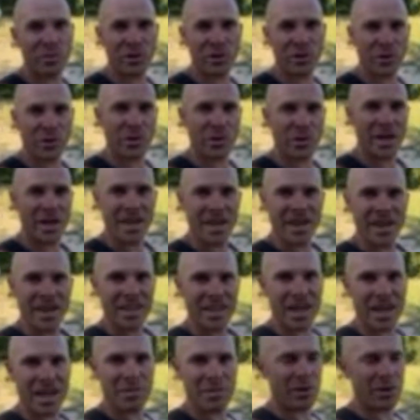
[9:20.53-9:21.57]
you
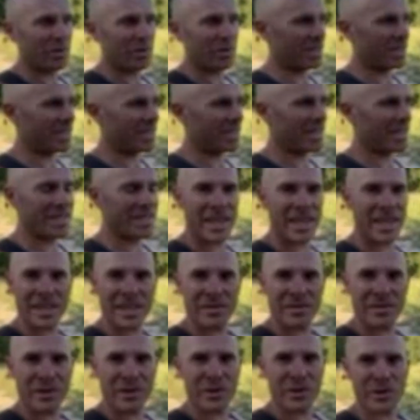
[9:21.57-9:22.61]
come out to take a
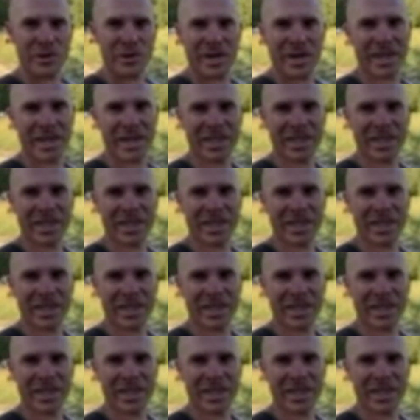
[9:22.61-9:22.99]
view